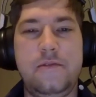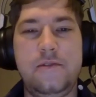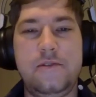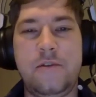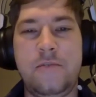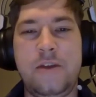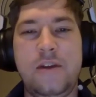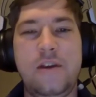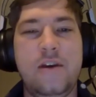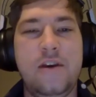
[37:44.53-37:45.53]
Something.
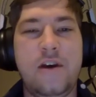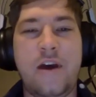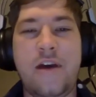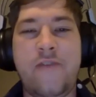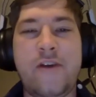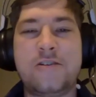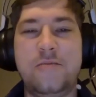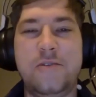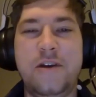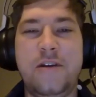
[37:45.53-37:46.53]
I have
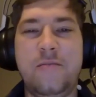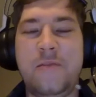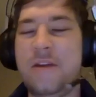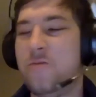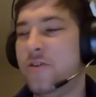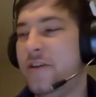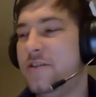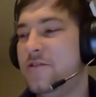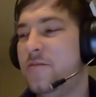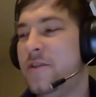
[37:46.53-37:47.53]
actually played many more than two,